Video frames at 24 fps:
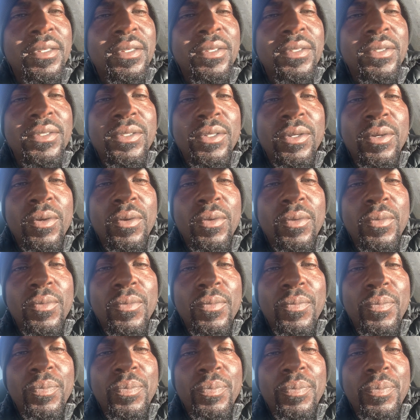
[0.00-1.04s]
So
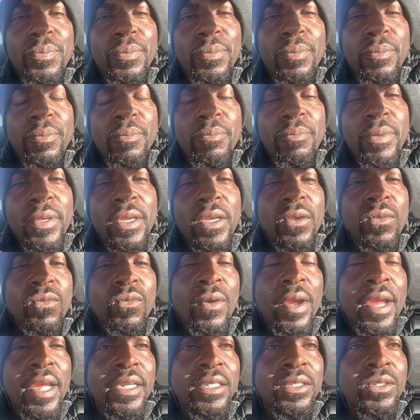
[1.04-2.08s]
being
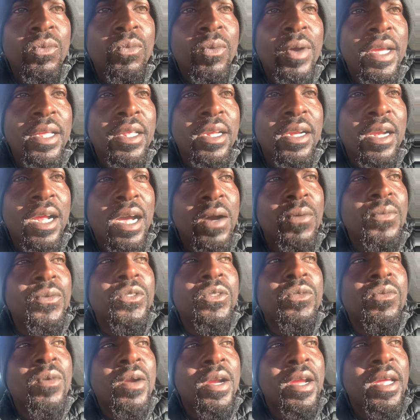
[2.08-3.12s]
raised the way that I
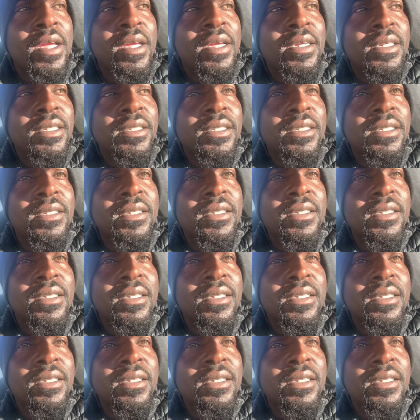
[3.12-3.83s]
was raised,